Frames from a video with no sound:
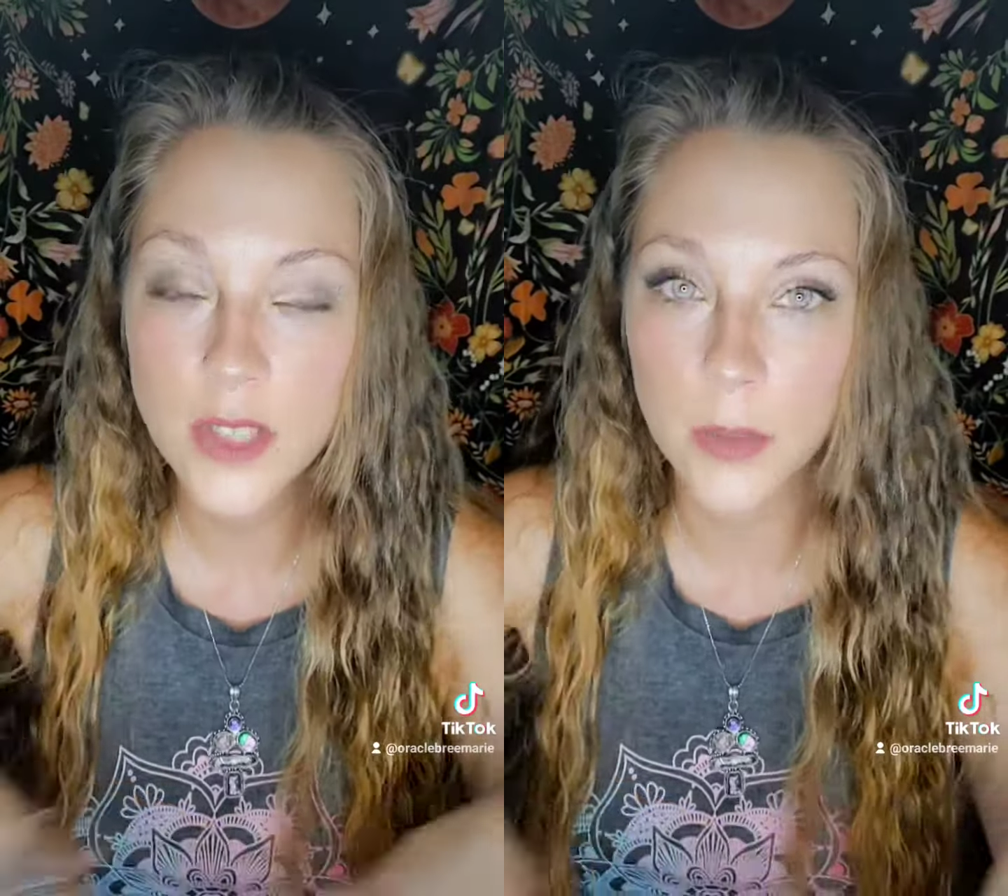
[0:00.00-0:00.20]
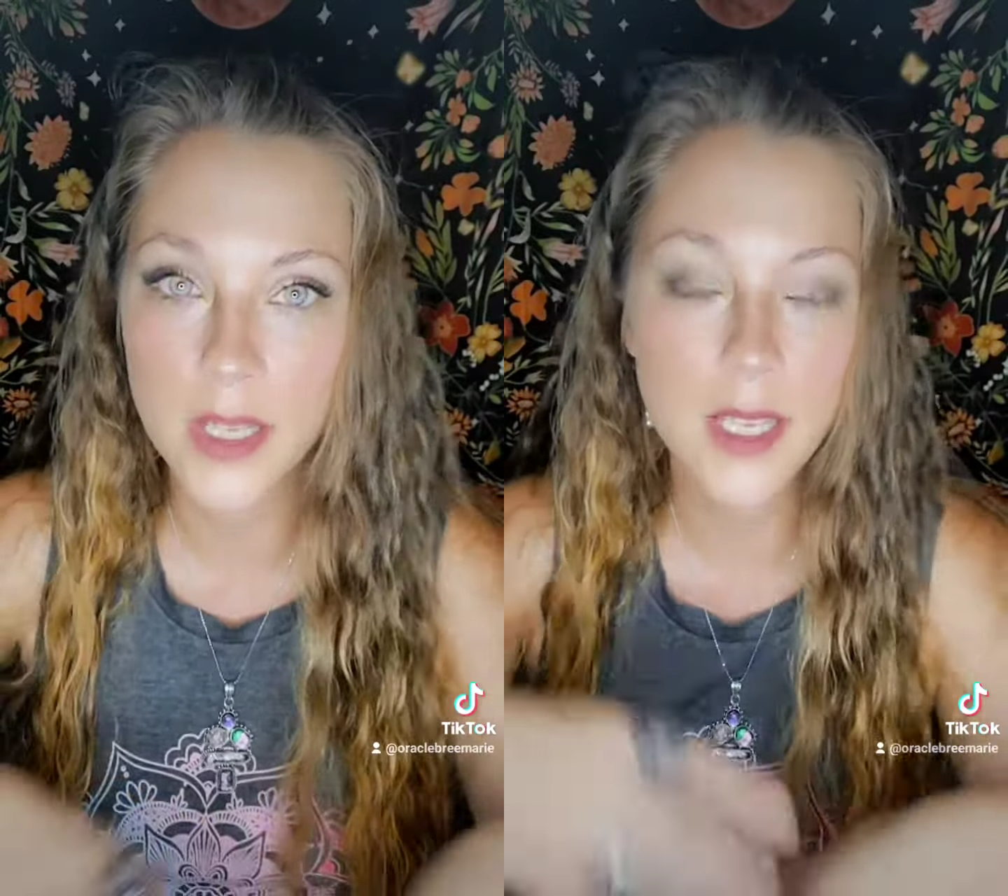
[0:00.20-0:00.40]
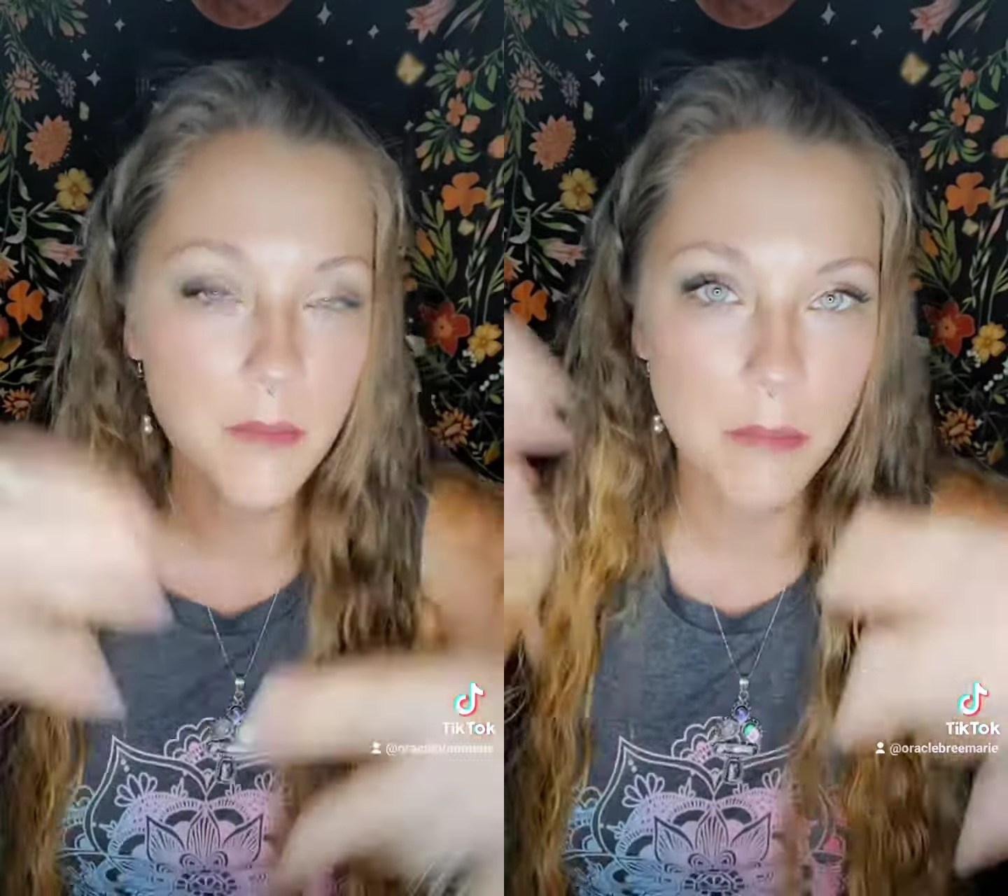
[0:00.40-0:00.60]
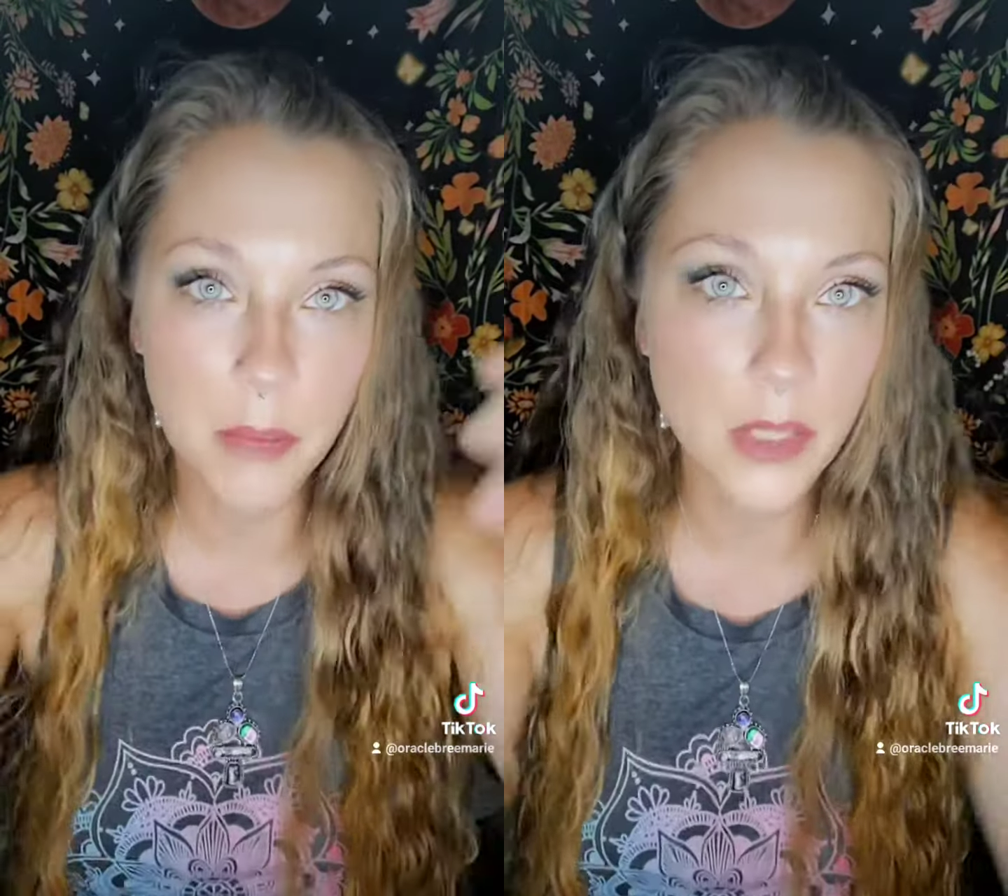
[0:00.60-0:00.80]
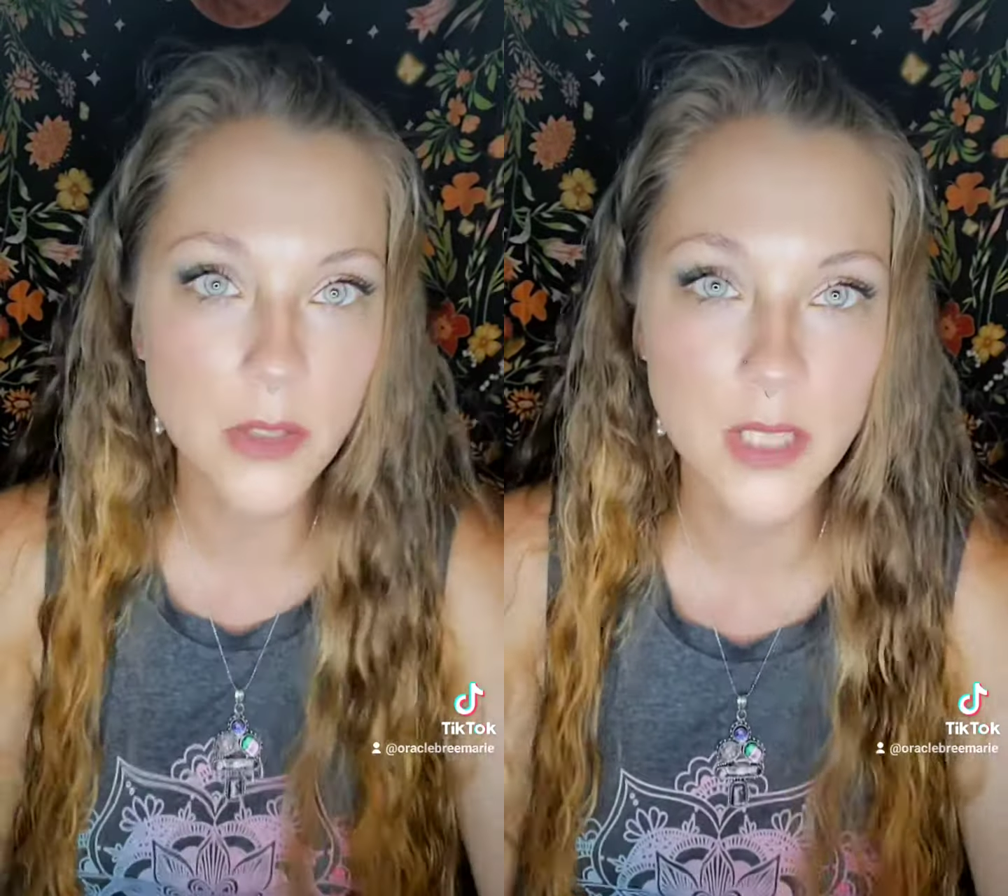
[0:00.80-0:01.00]
So we can
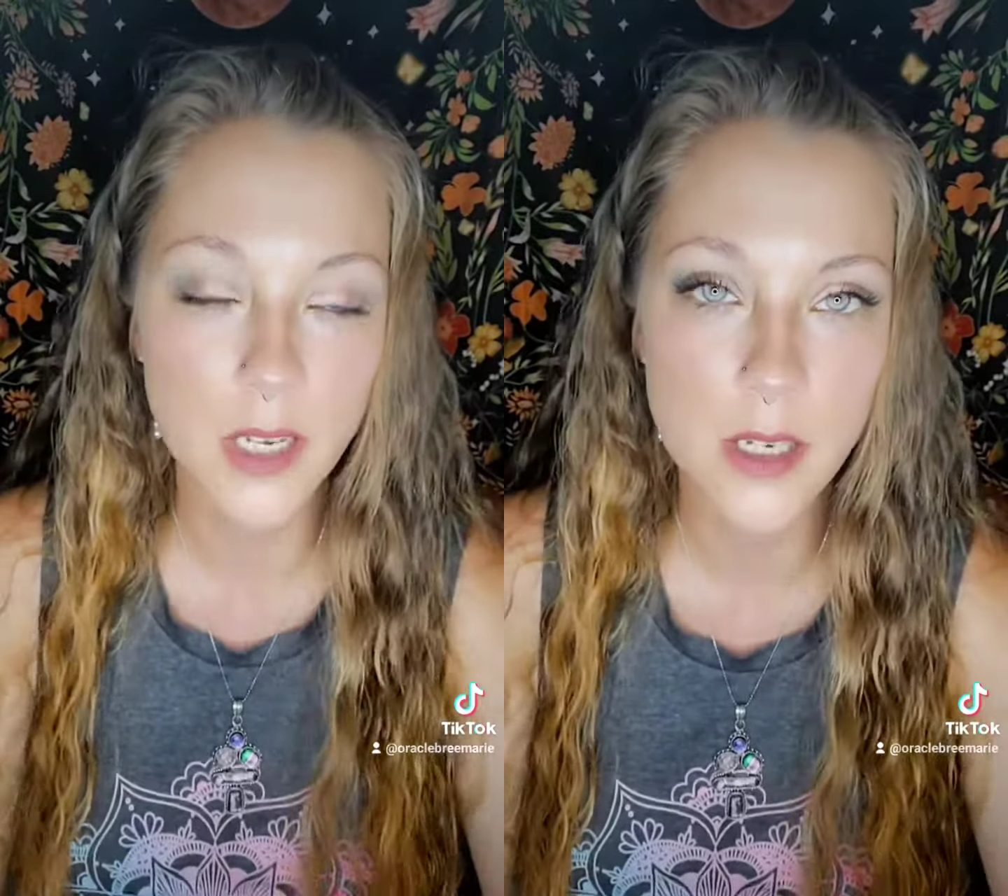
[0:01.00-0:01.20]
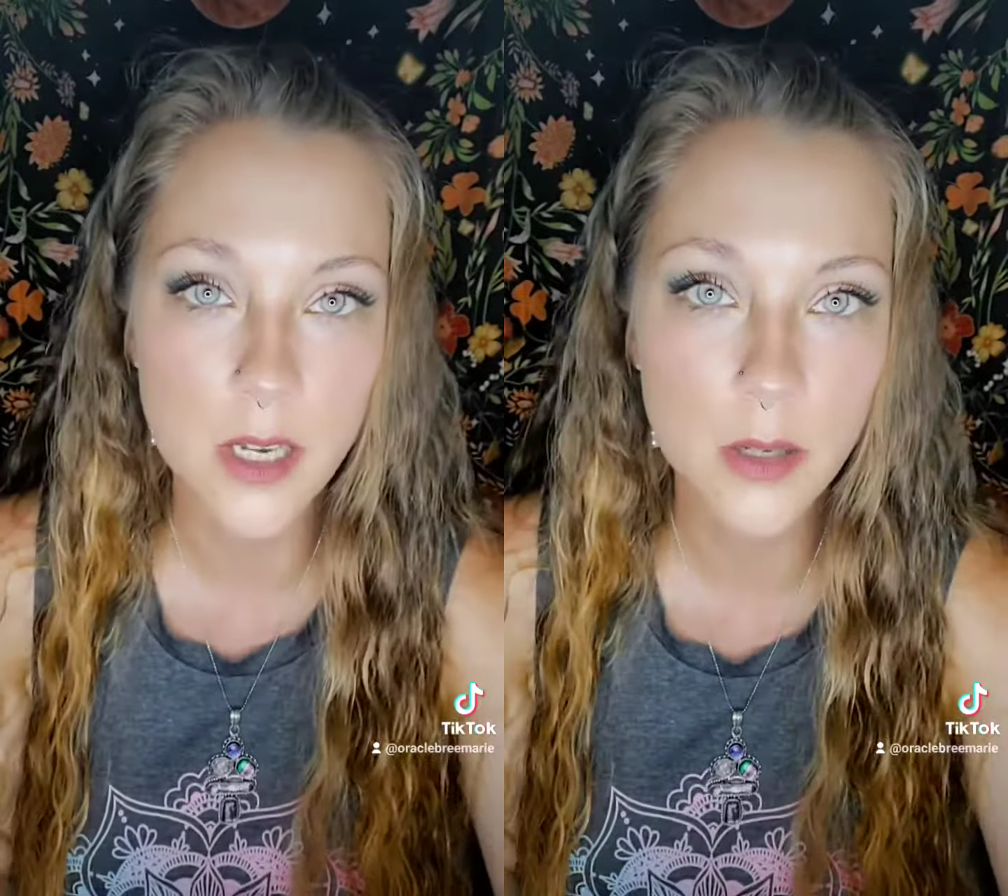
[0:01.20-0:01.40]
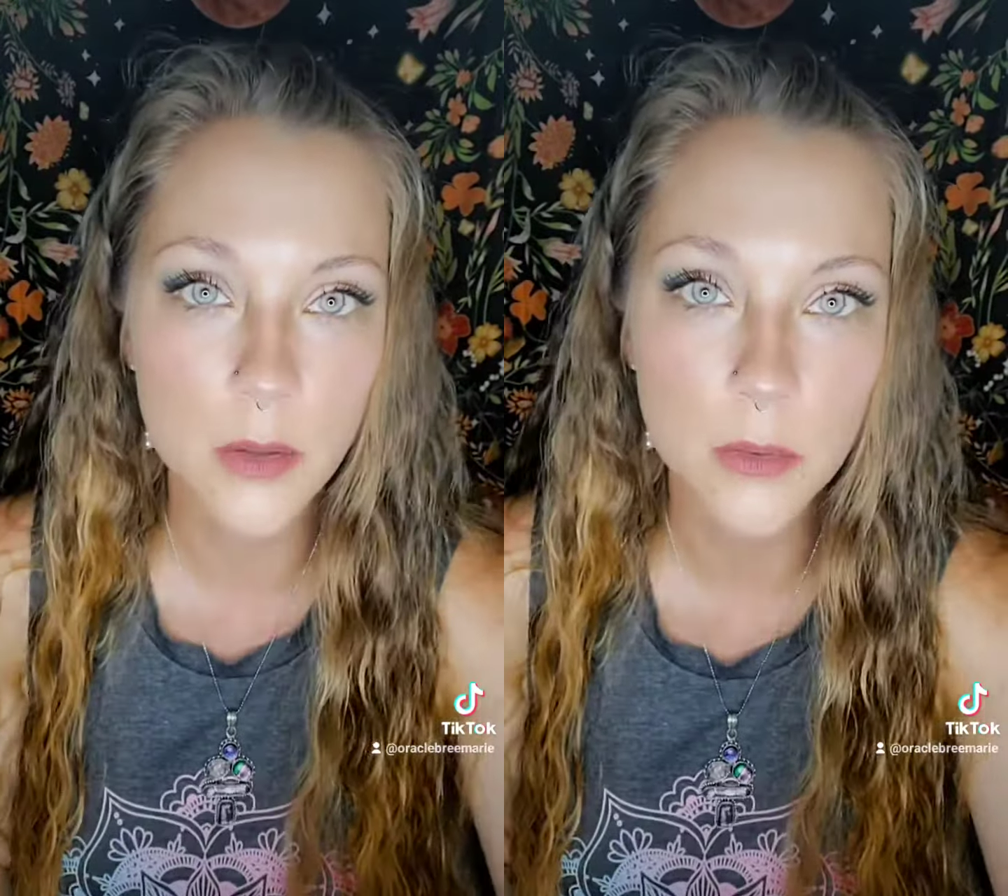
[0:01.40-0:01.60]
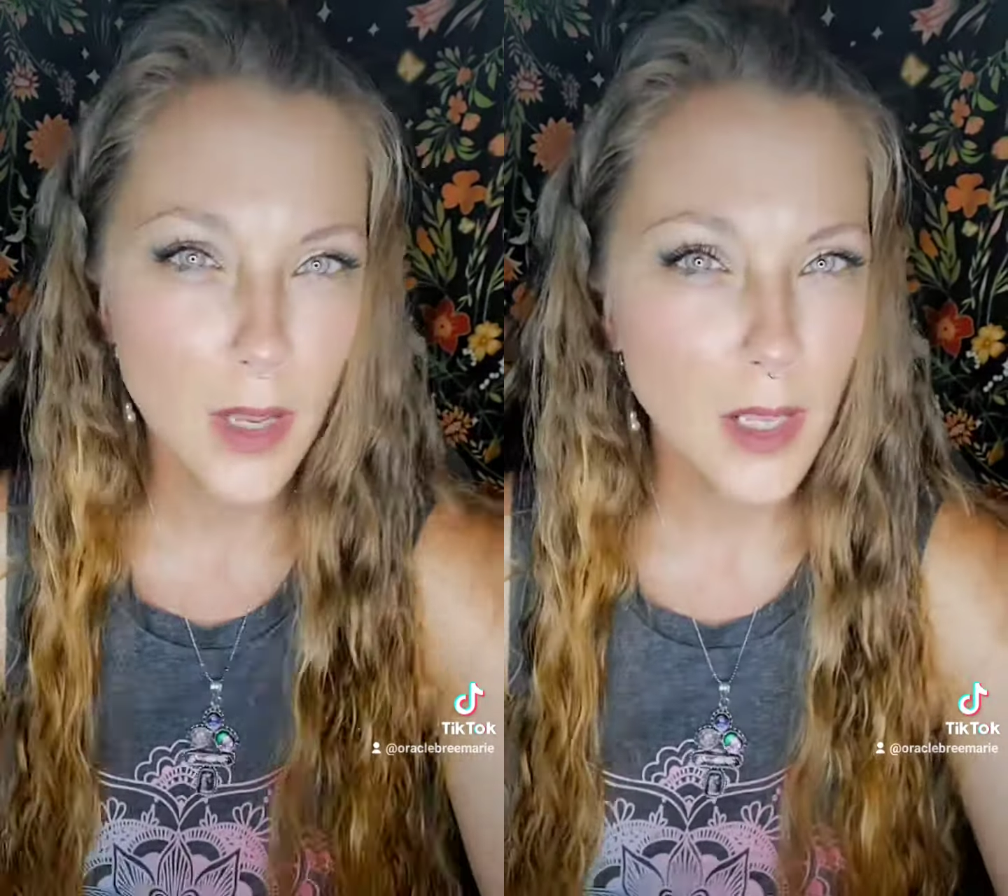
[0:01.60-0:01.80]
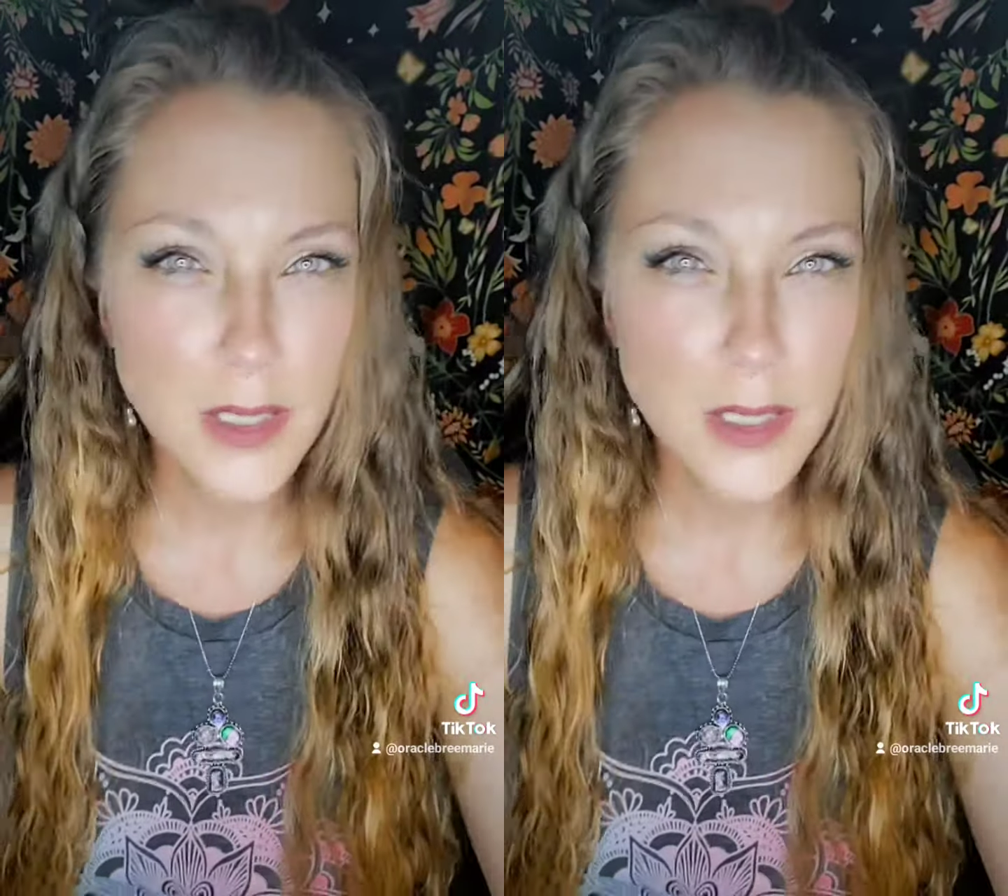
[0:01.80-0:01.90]
build anew.